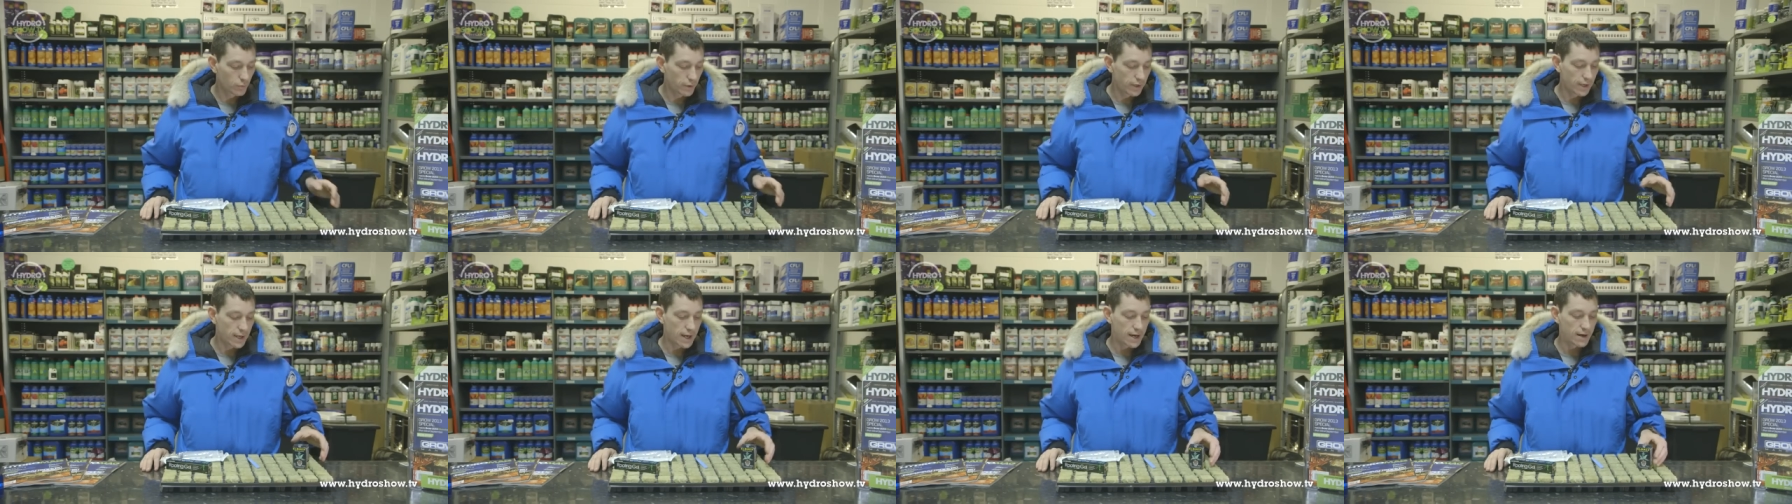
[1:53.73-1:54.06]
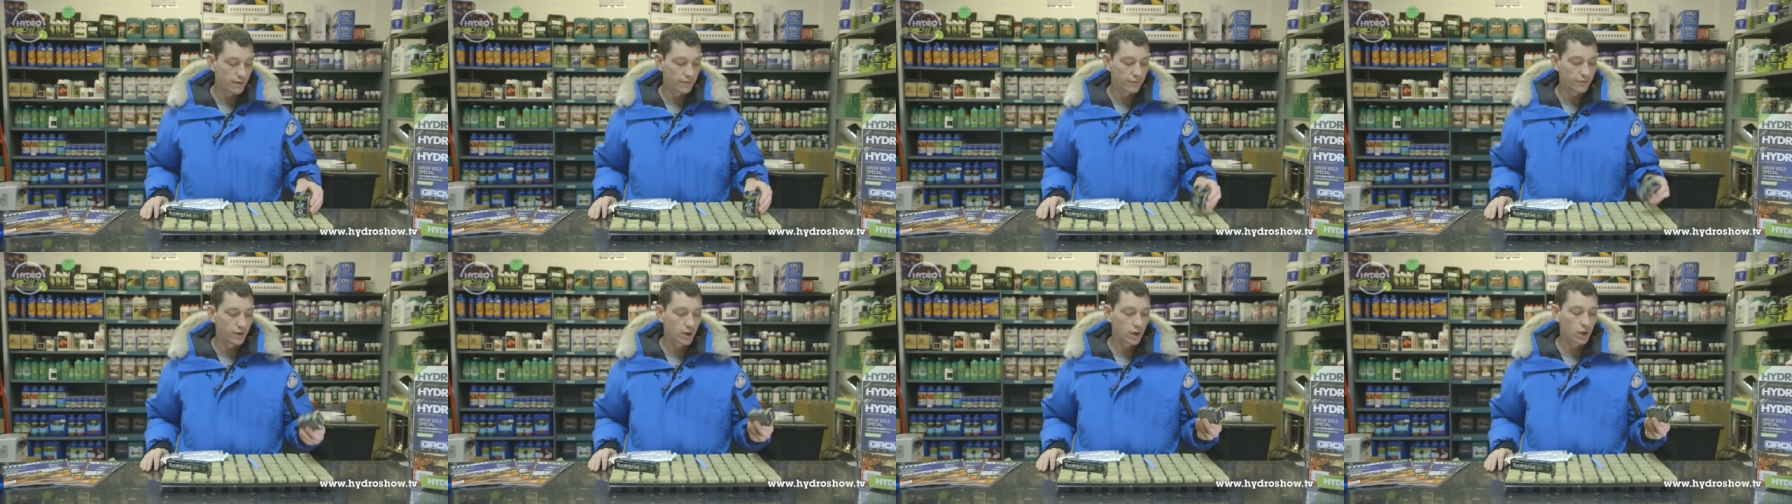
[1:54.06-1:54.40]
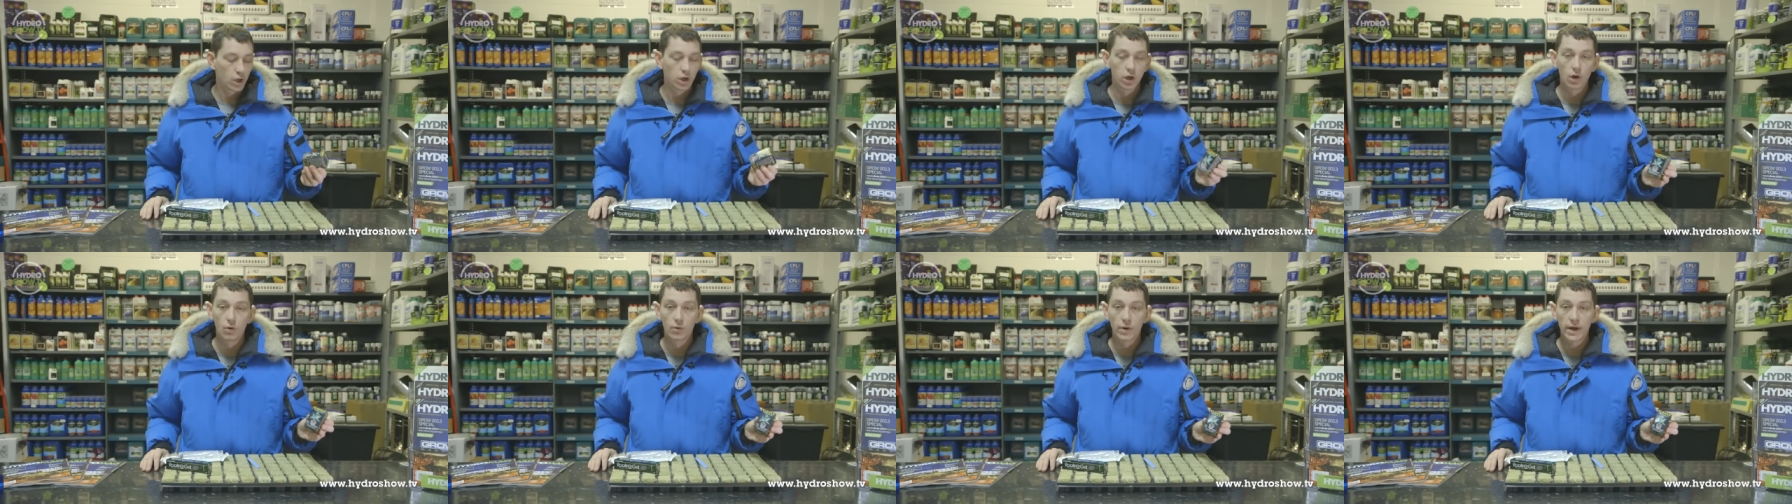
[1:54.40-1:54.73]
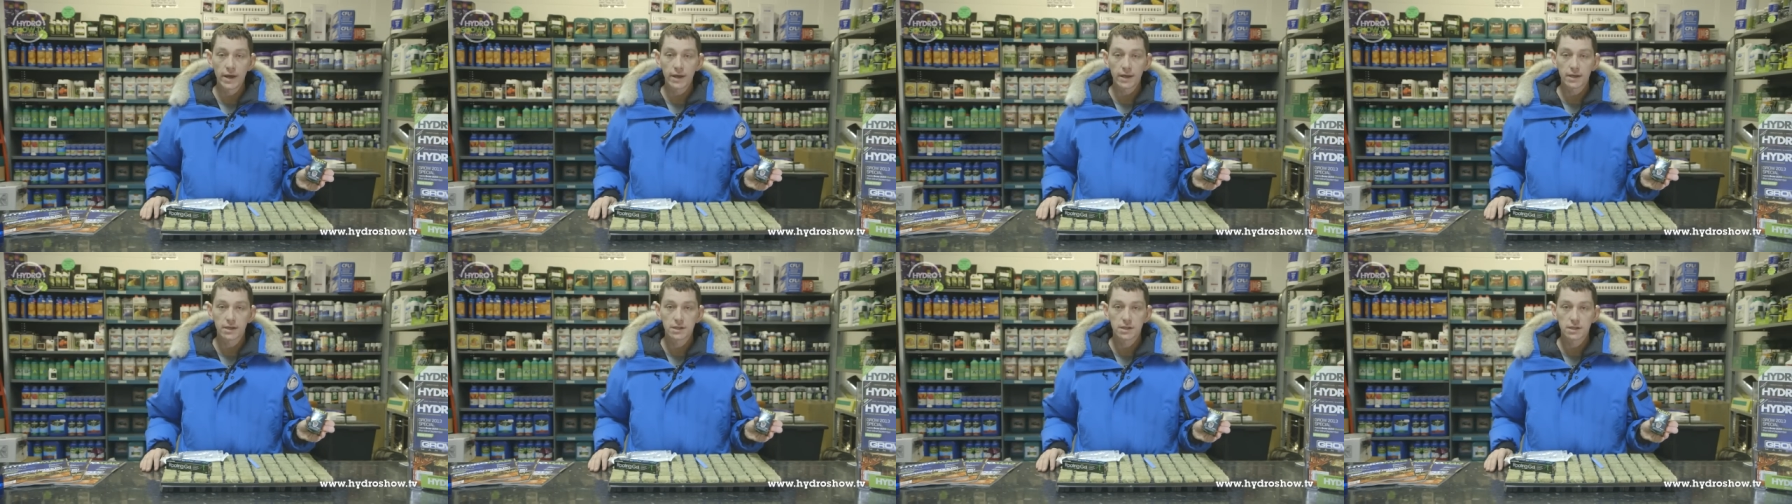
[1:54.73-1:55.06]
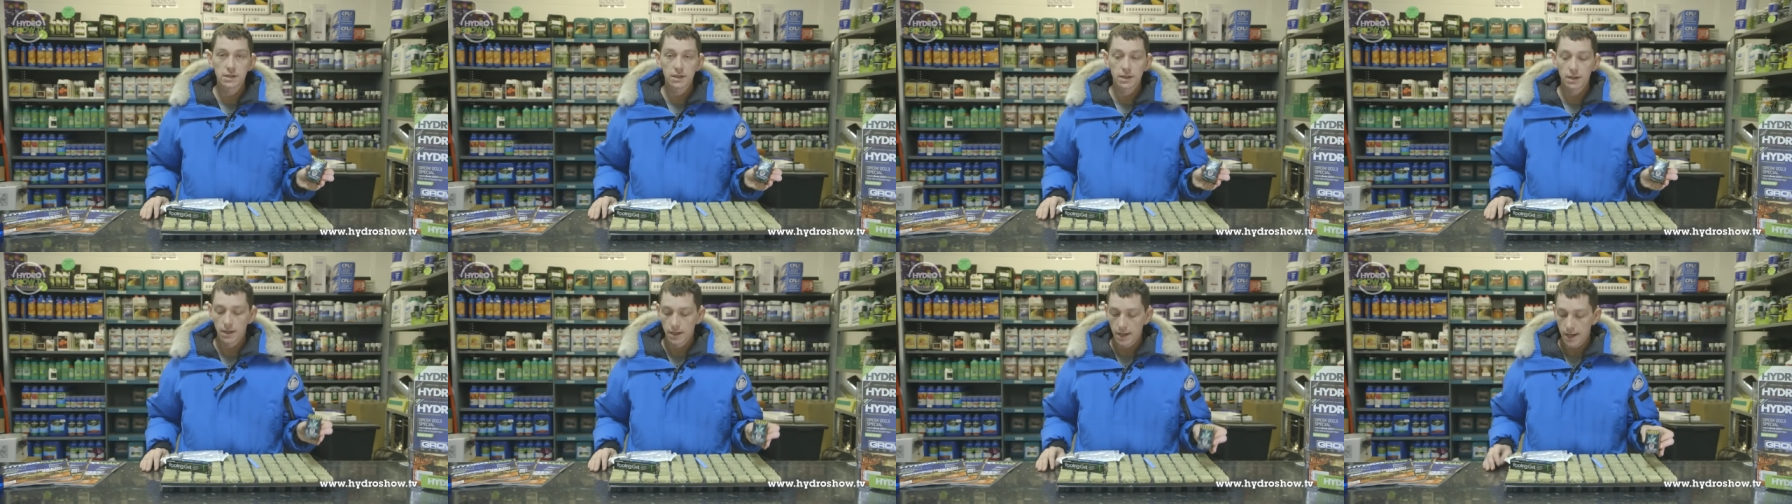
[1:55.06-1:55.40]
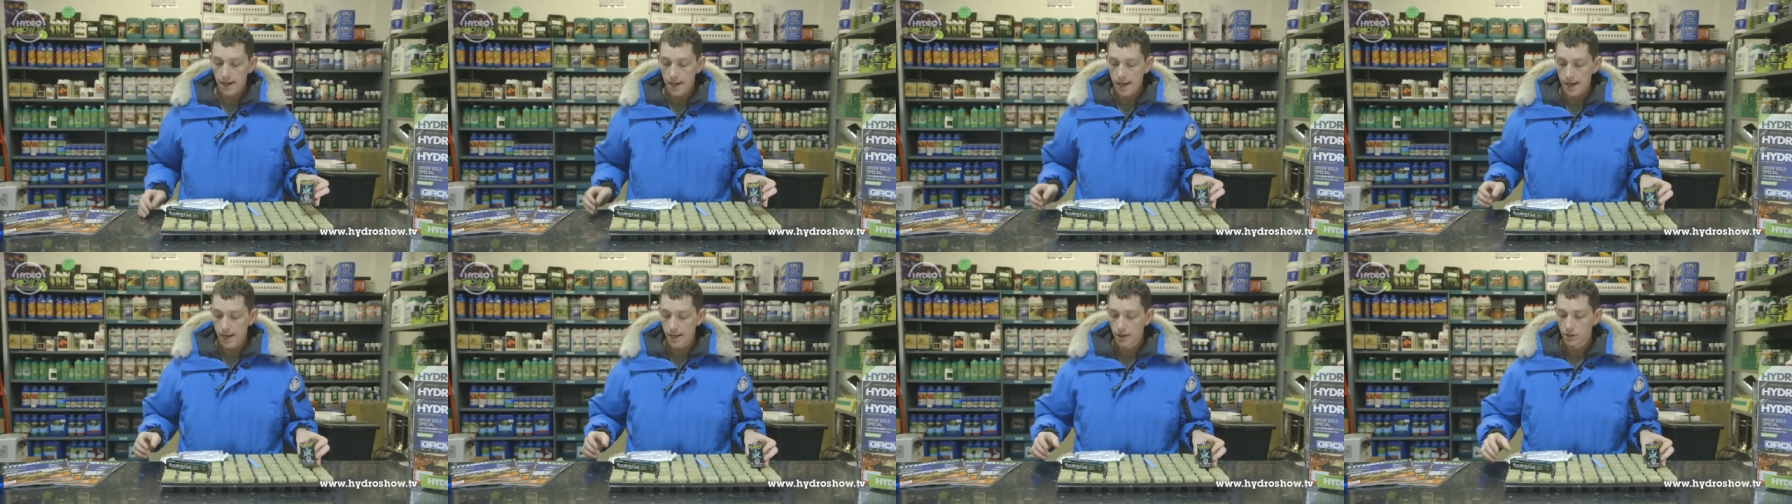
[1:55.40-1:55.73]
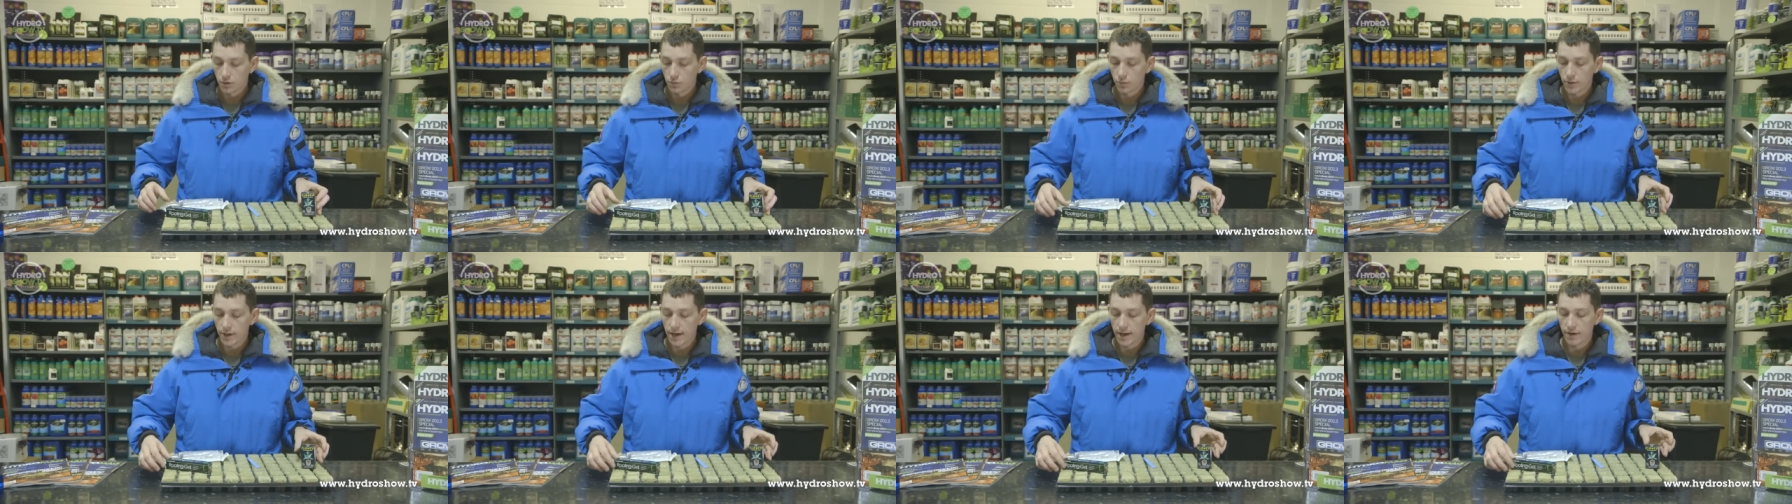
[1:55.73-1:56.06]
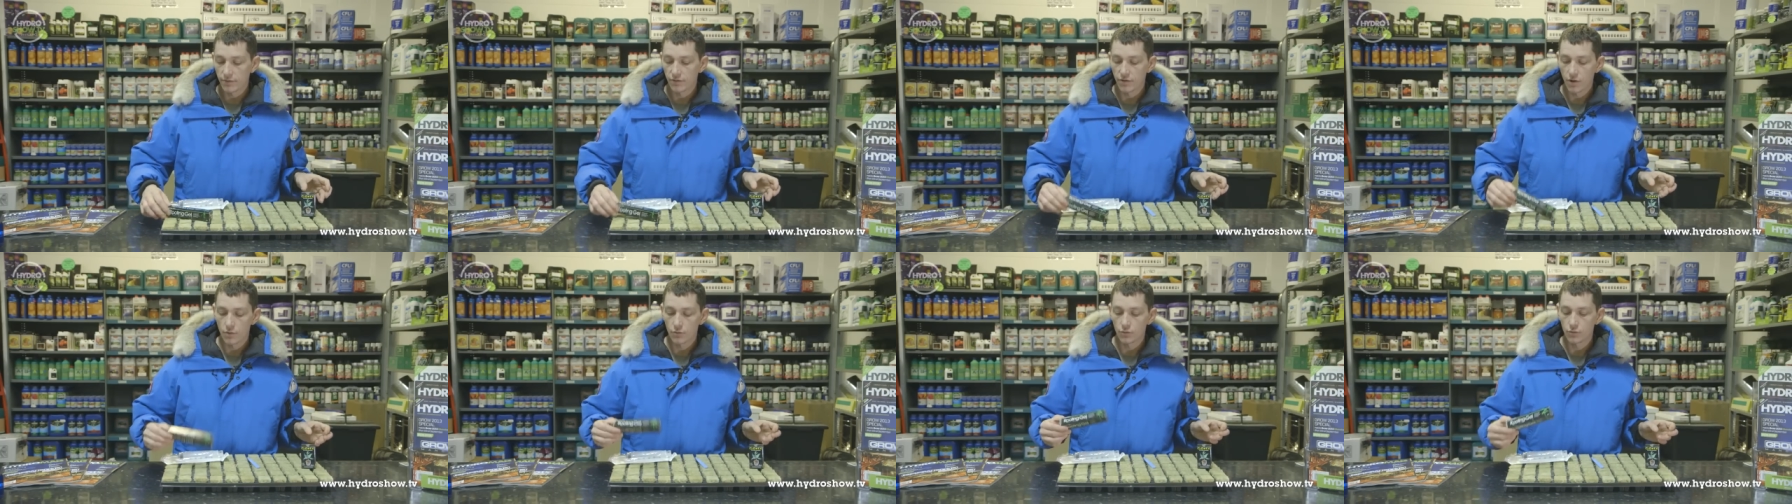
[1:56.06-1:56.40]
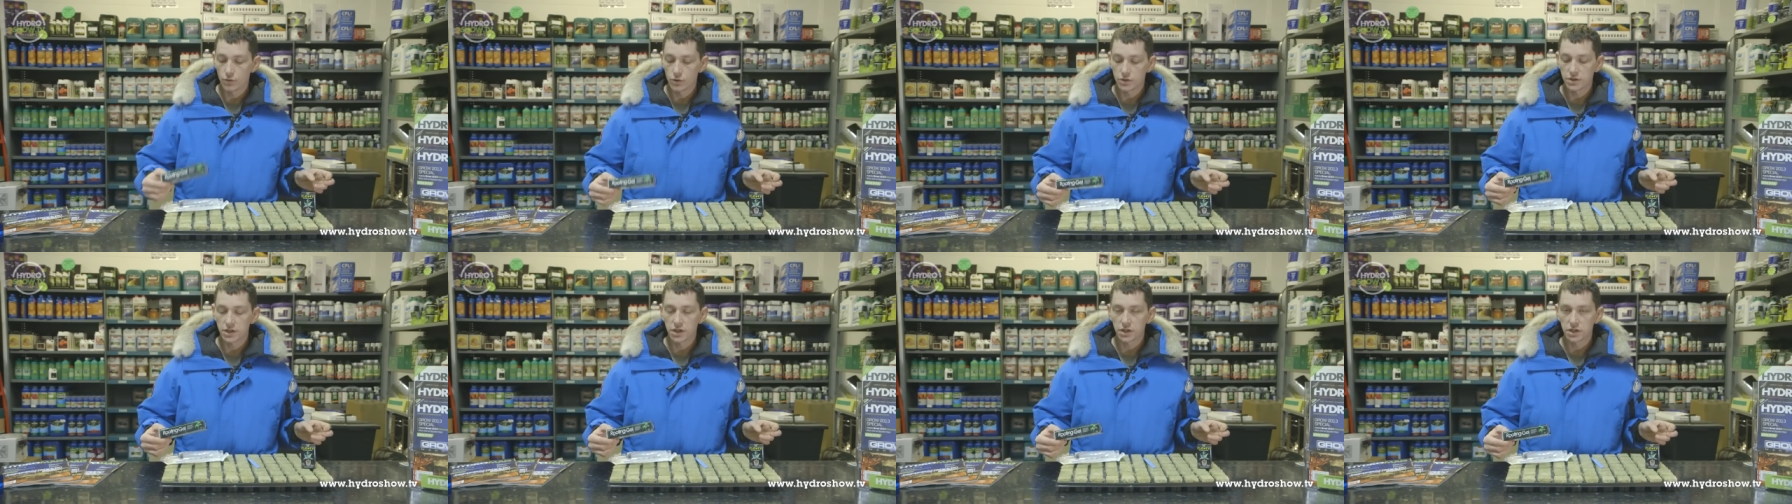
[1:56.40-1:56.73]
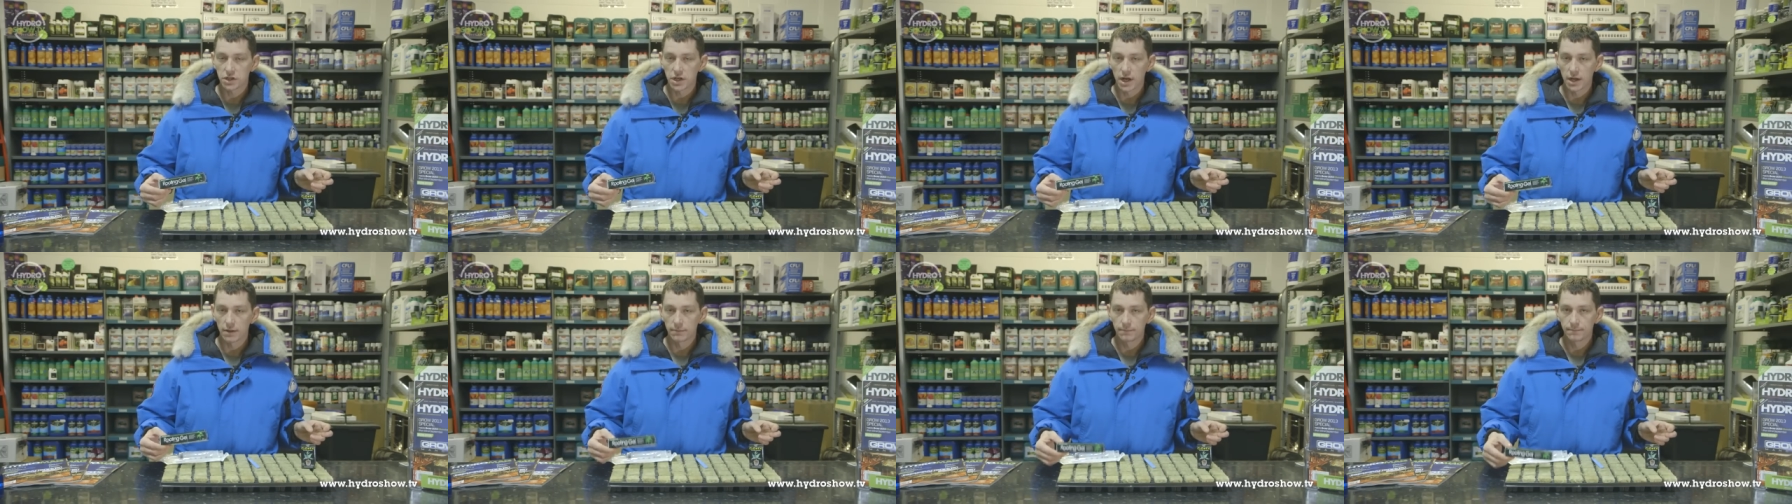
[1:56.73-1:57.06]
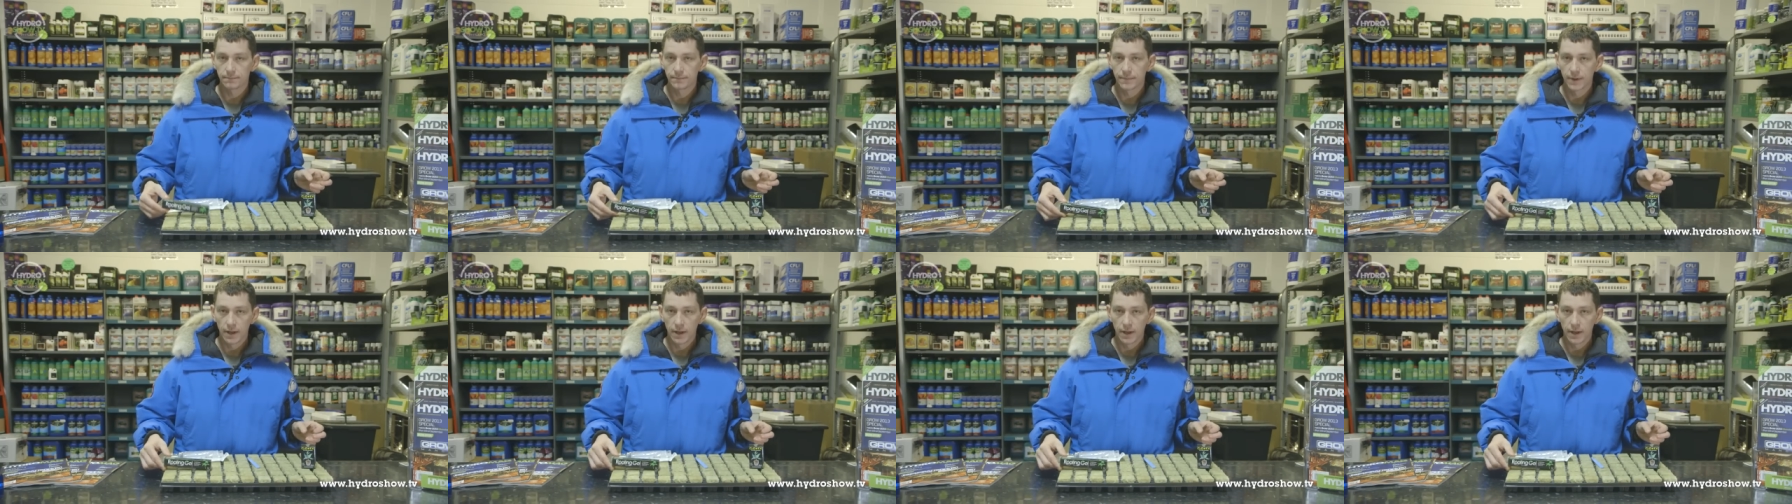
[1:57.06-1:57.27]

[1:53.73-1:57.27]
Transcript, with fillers: We have Clonex and we have rooting gel.